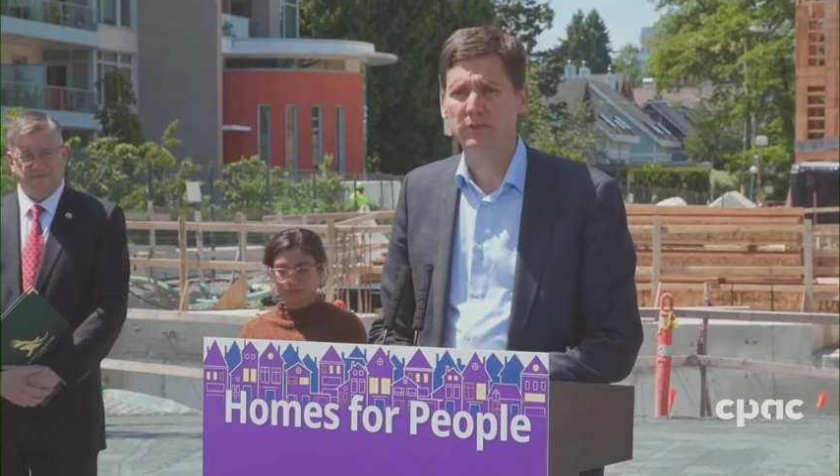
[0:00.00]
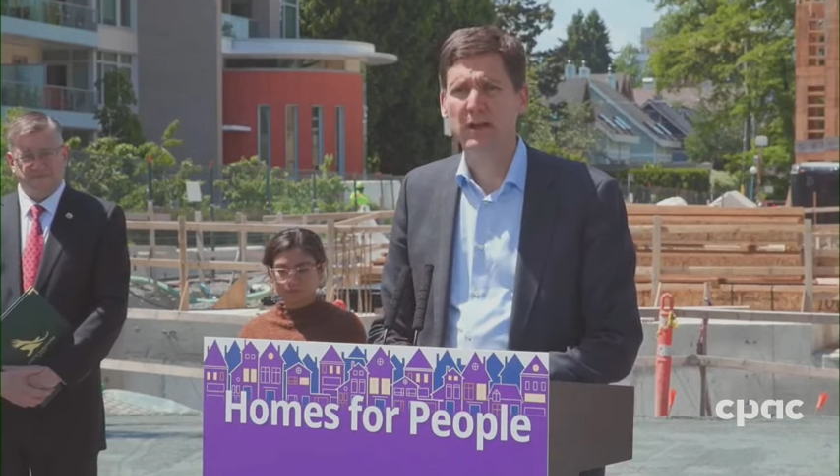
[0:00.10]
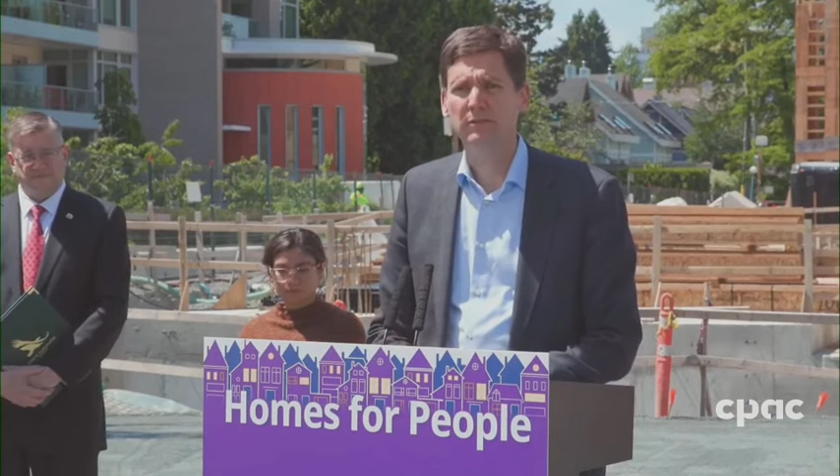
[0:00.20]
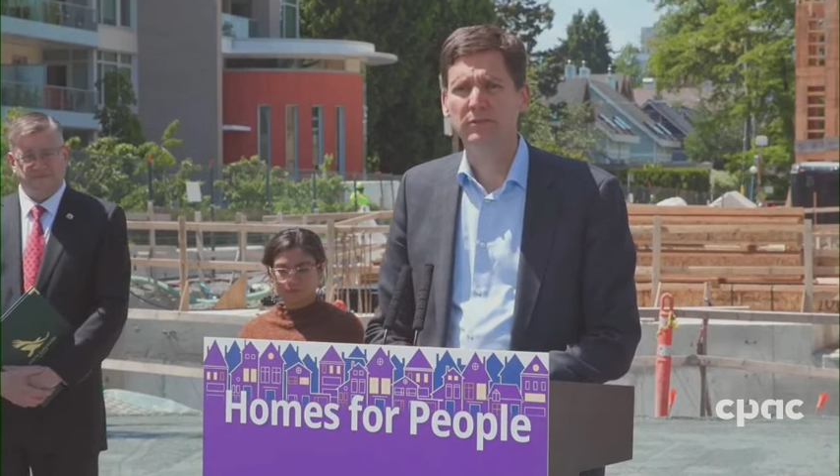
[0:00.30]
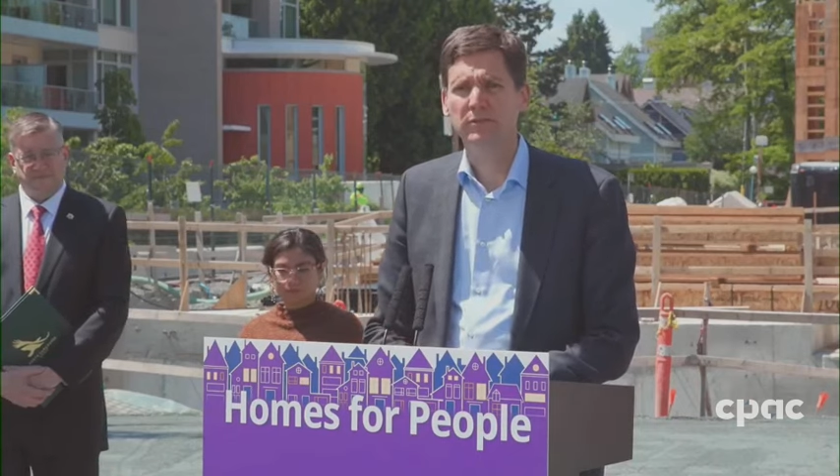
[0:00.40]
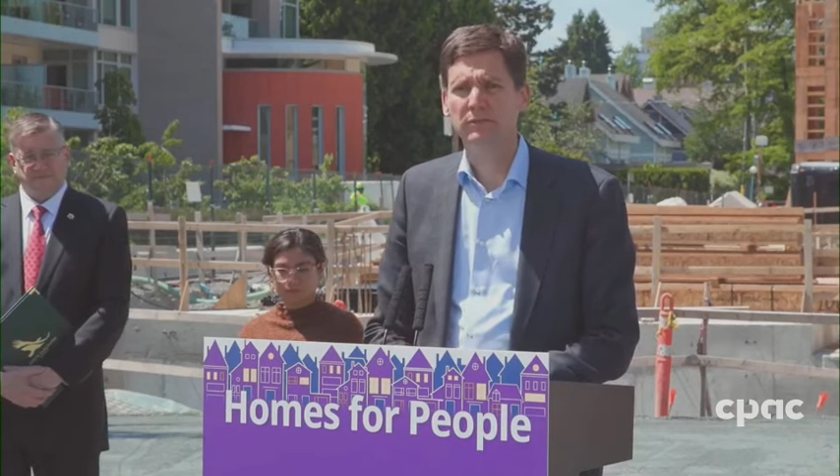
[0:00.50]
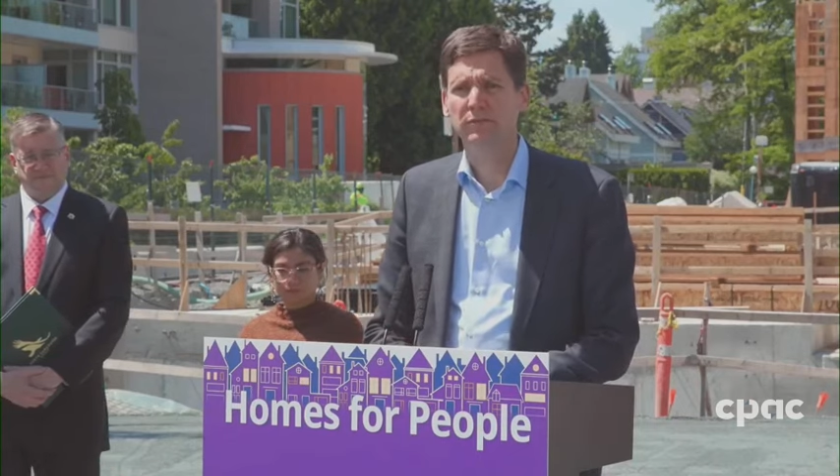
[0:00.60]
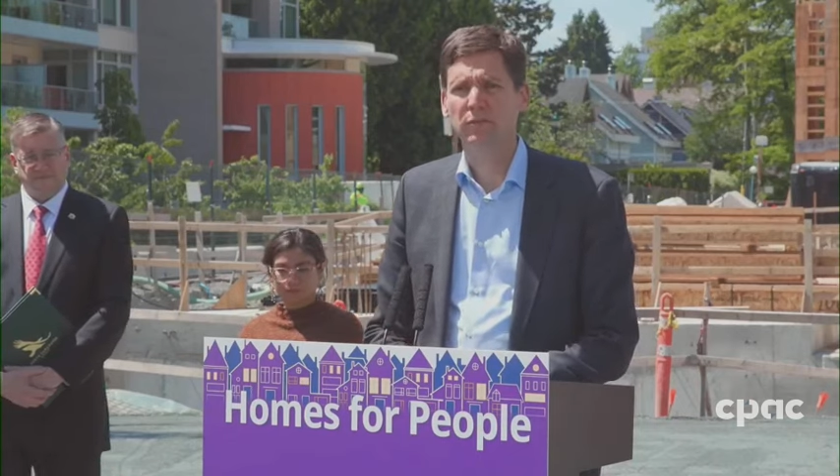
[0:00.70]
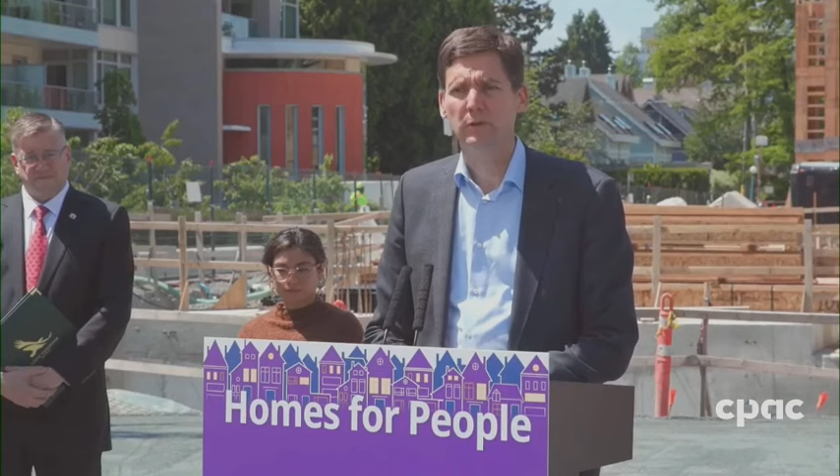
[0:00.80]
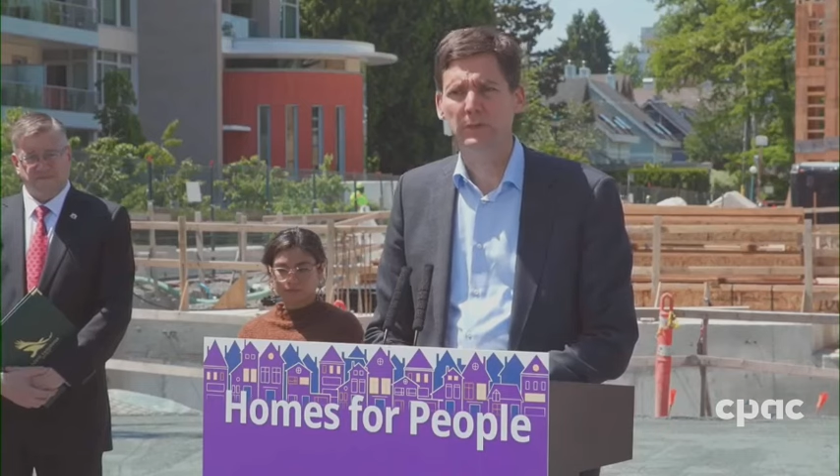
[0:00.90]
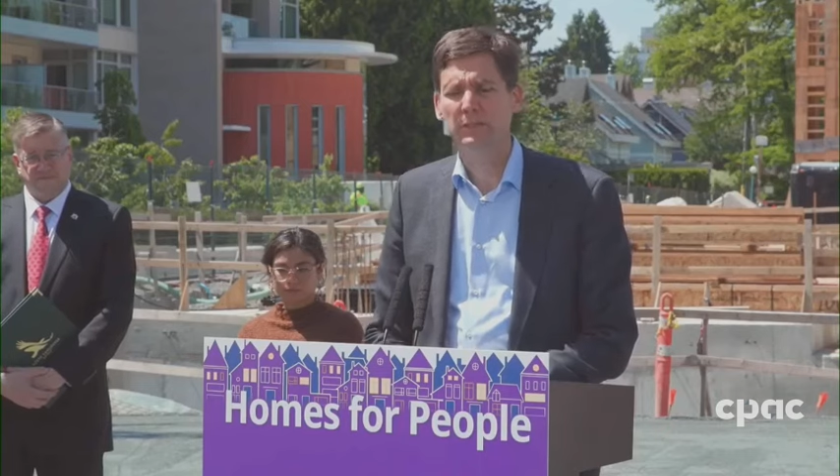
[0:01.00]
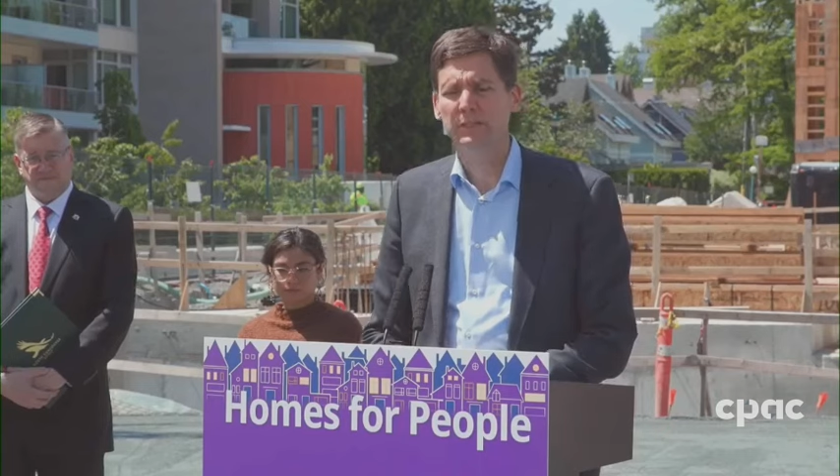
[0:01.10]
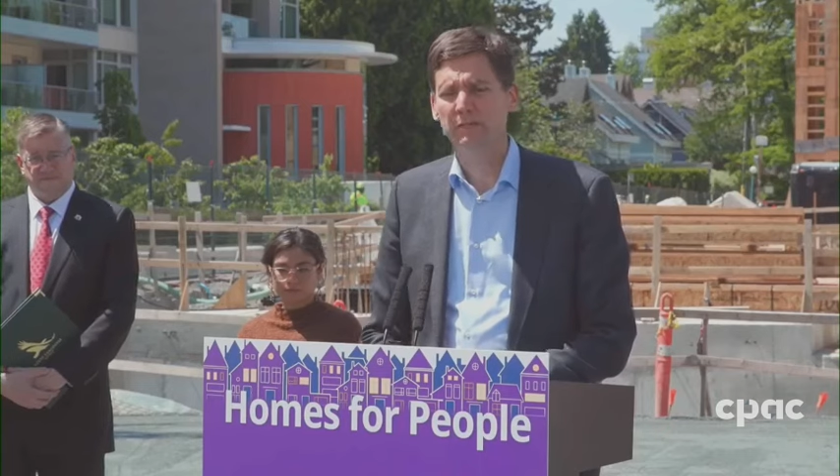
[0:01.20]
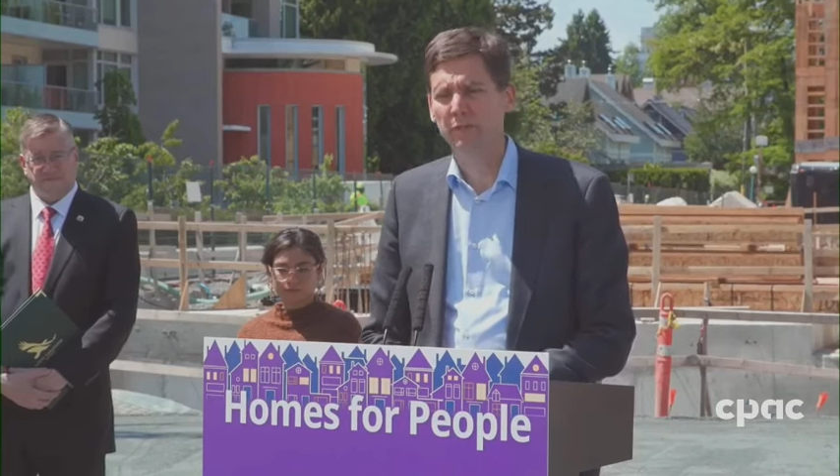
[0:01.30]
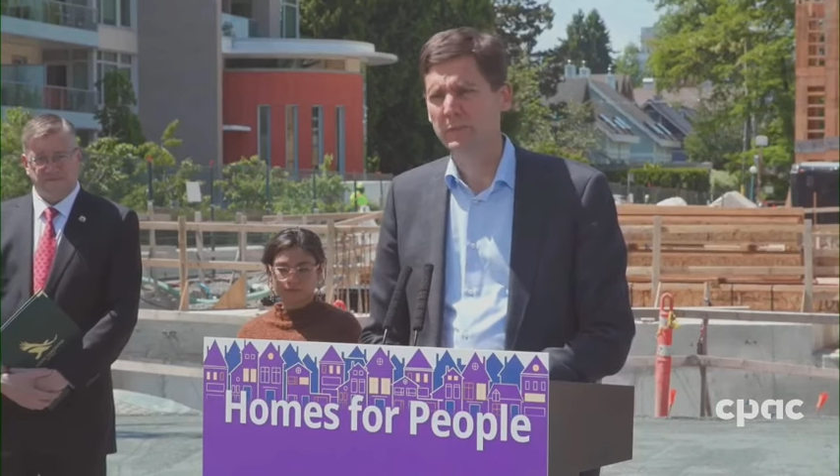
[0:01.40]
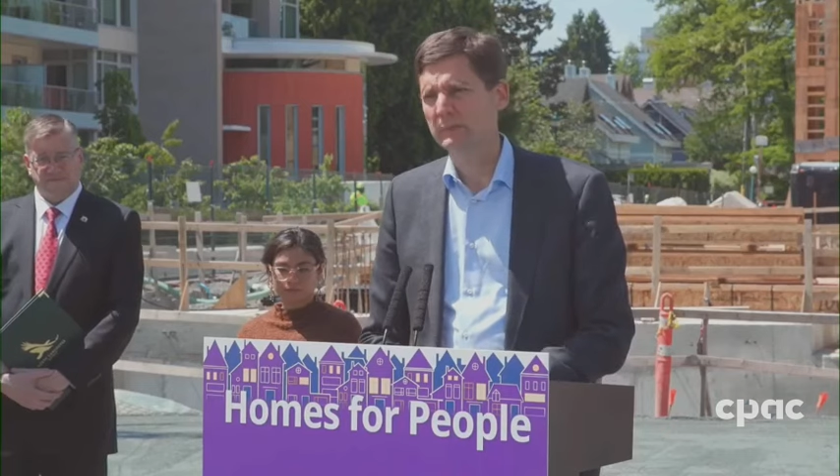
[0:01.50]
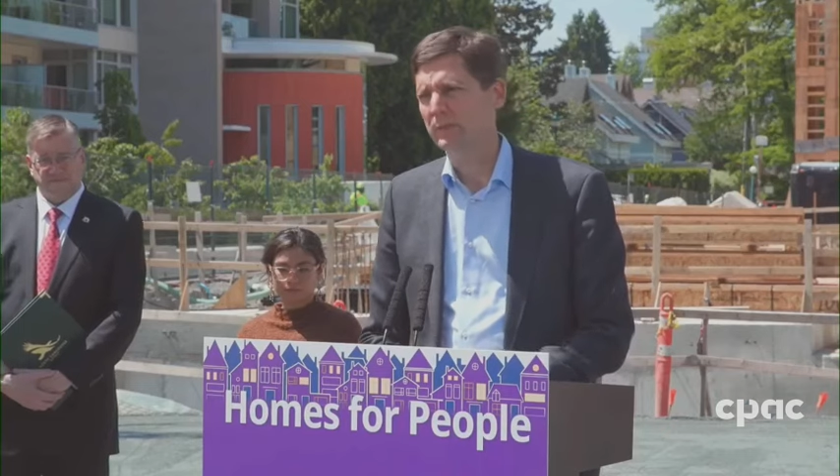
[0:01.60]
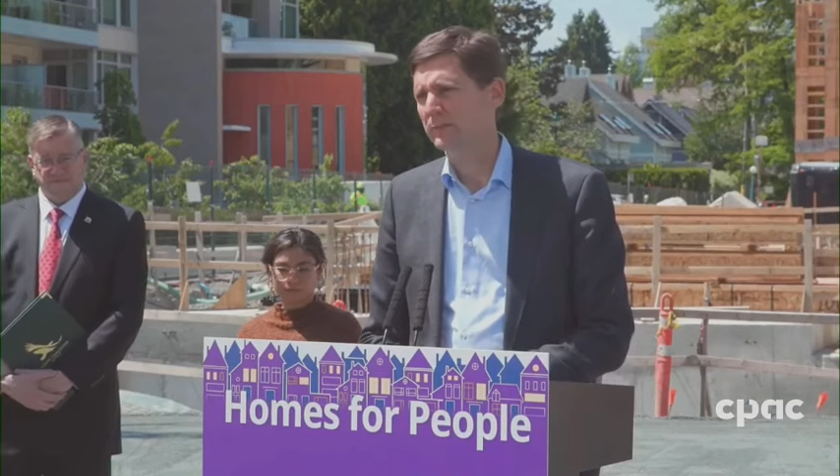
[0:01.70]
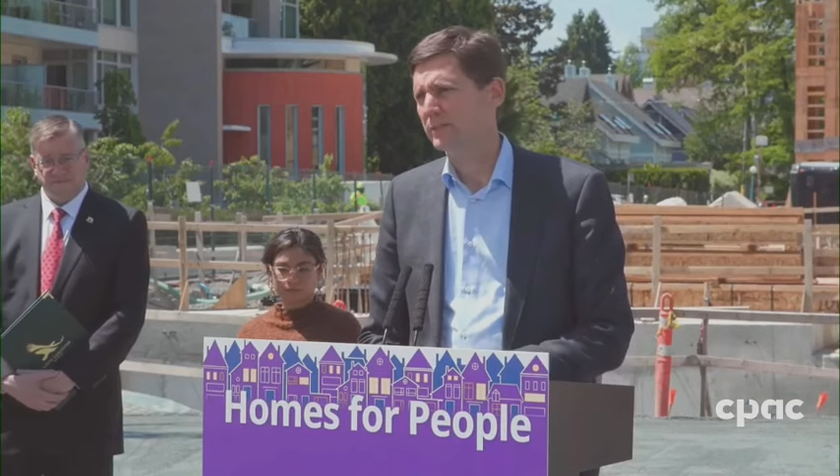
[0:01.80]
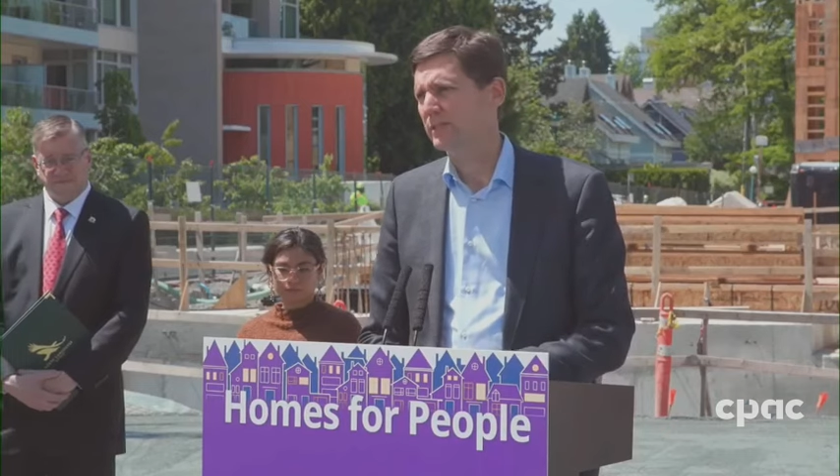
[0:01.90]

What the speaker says: drivers of affordability for people,